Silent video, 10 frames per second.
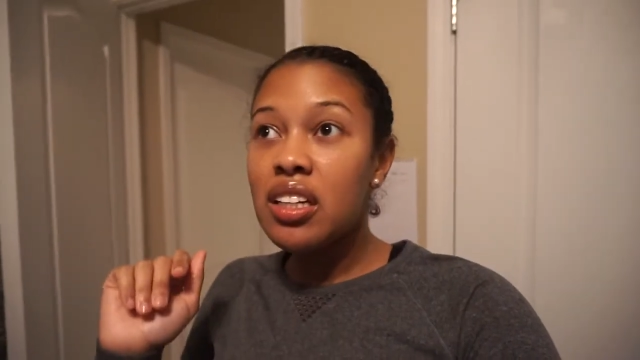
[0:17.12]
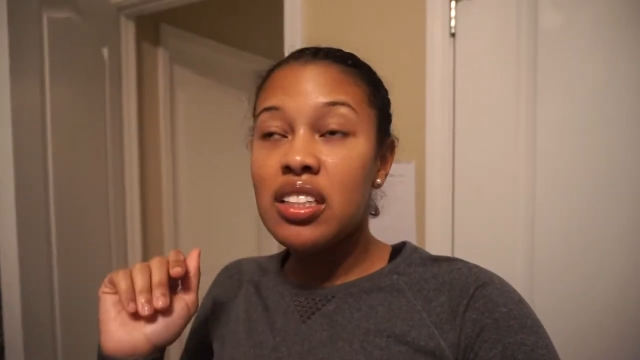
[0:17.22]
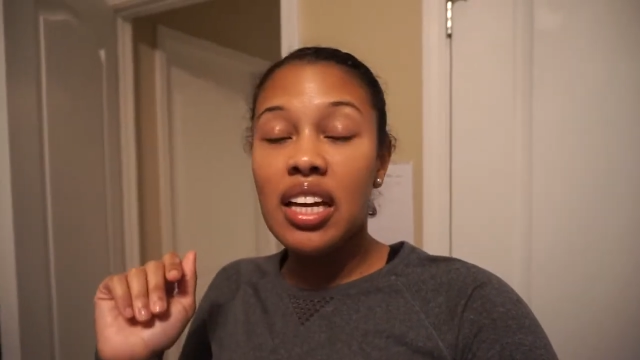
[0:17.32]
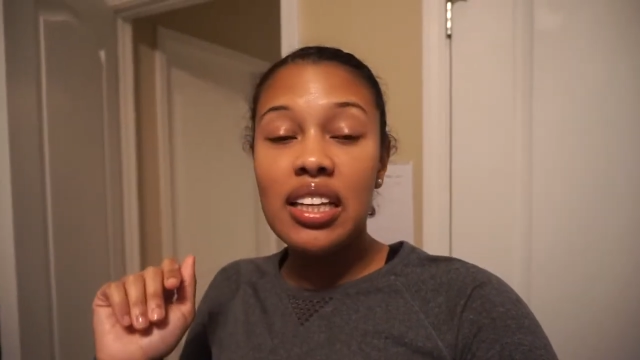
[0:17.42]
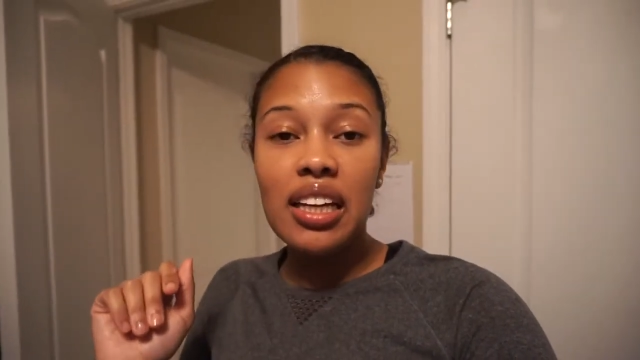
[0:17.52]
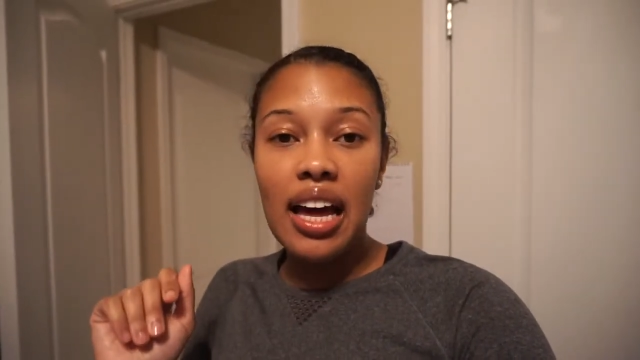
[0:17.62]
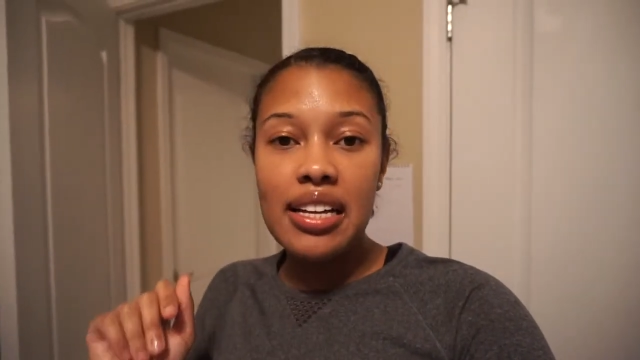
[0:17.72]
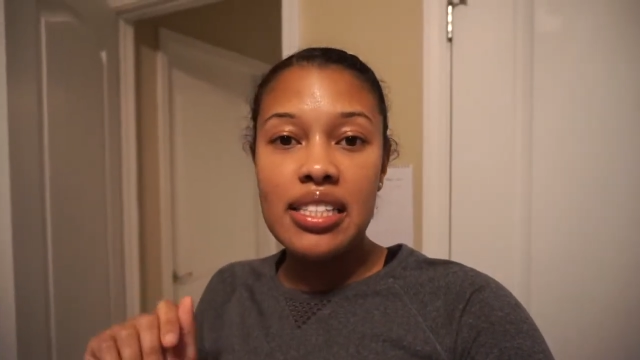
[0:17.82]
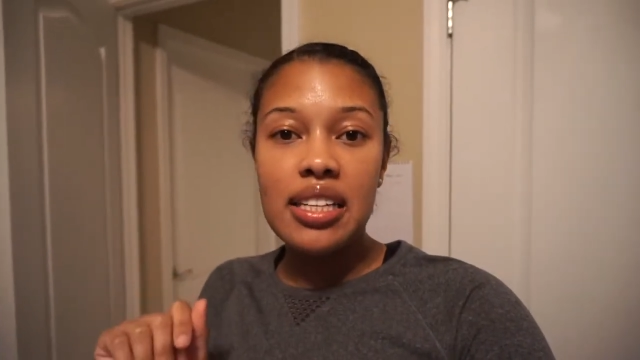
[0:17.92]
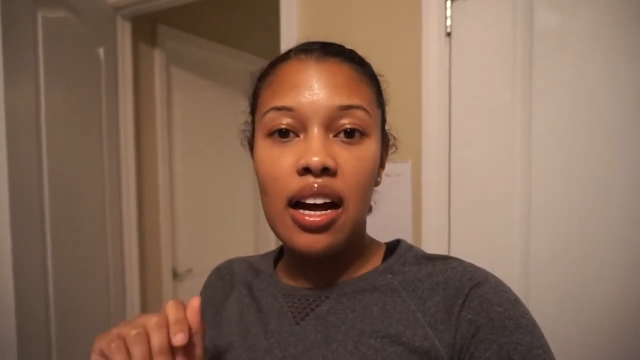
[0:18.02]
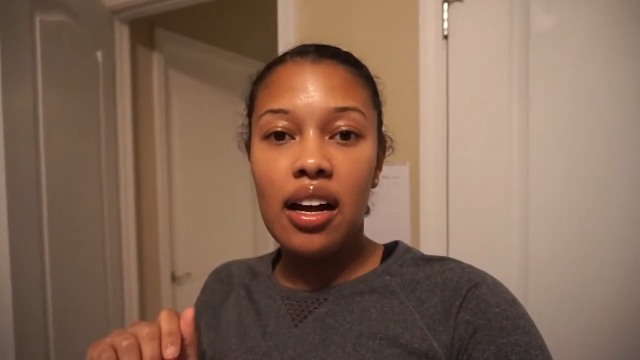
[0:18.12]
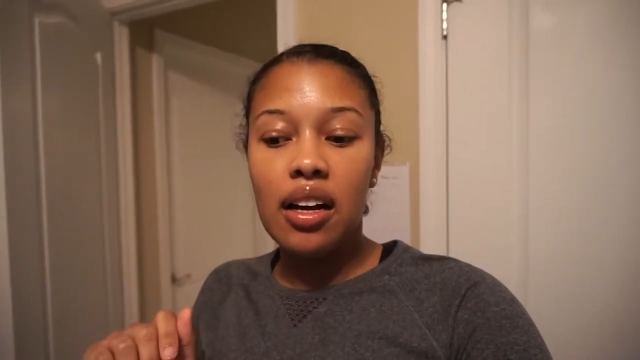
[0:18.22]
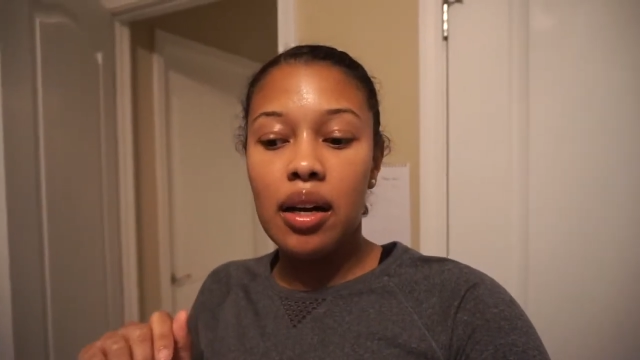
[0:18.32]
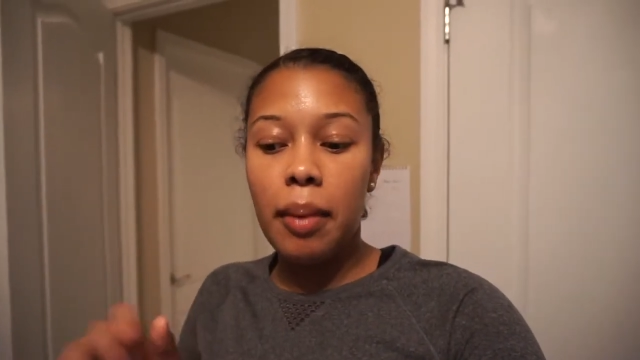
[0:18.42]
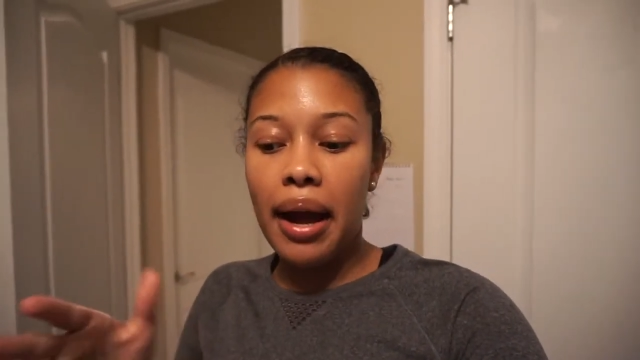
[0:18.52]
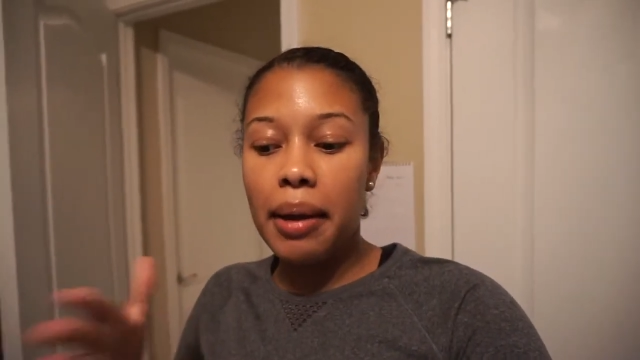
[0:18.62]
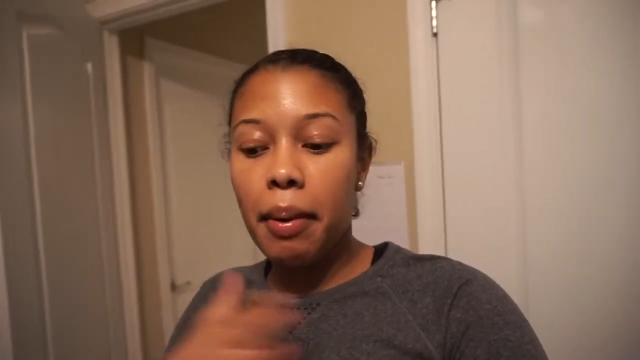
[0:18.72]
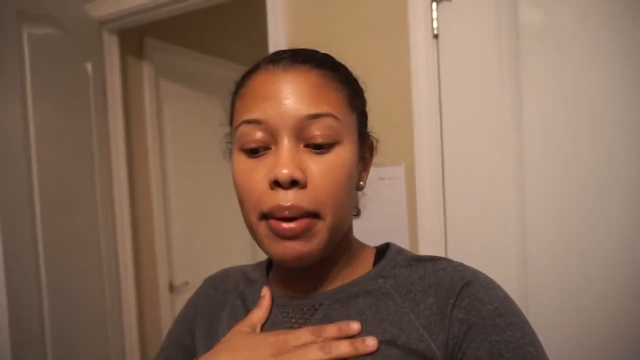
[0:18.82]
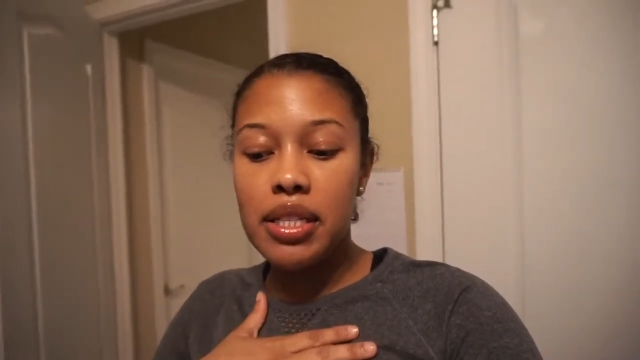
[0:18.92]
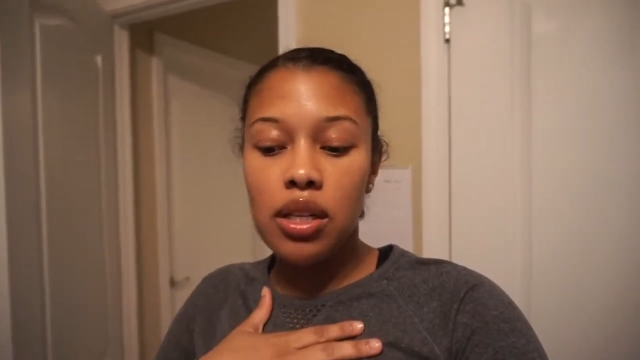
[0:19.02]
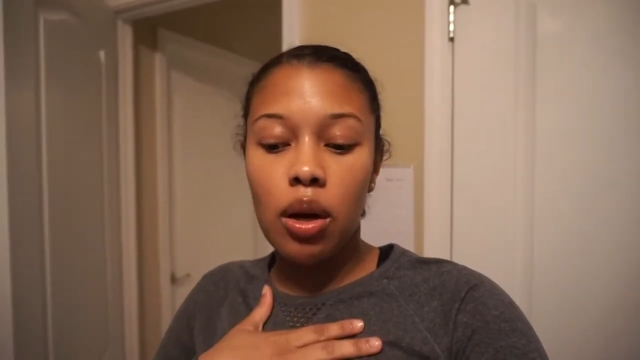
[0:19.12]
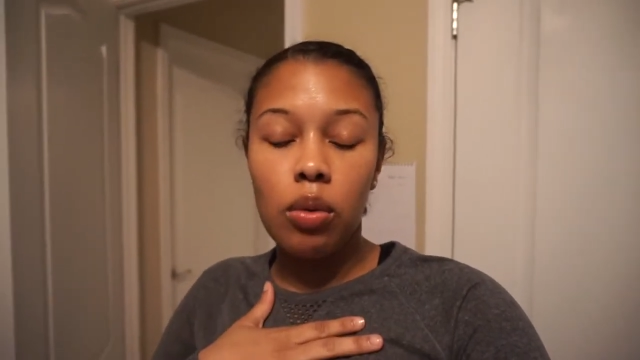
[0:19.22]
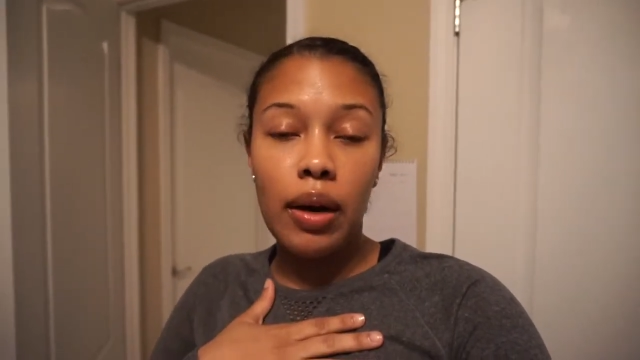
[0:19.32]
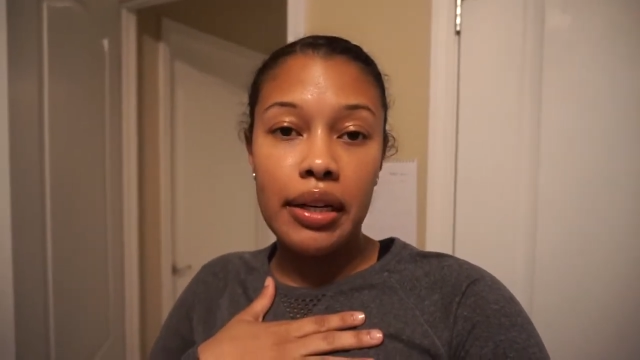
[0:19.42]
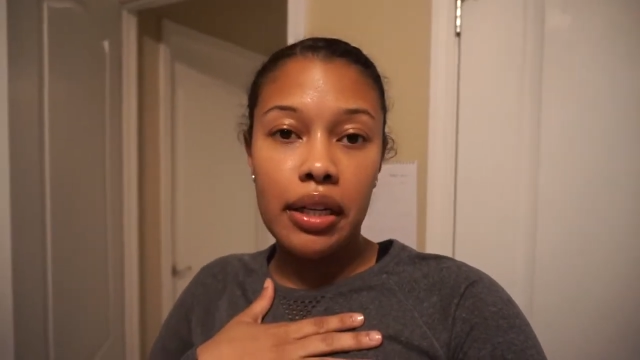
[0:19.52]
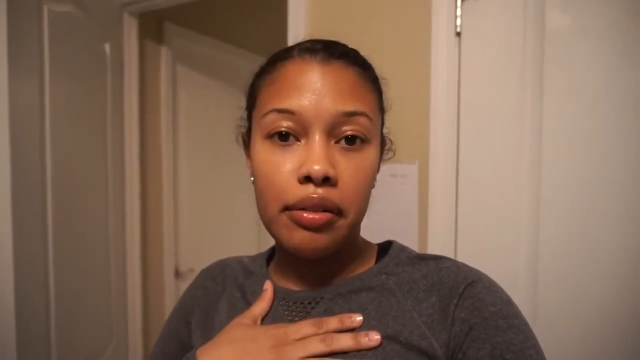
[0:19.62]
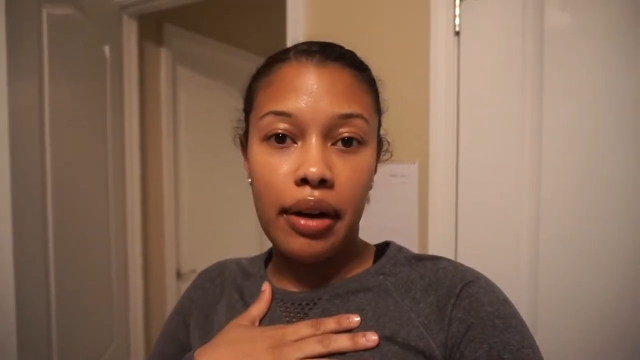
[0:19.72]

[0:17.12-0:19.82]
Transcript: Nonetheless, um, I am about to go running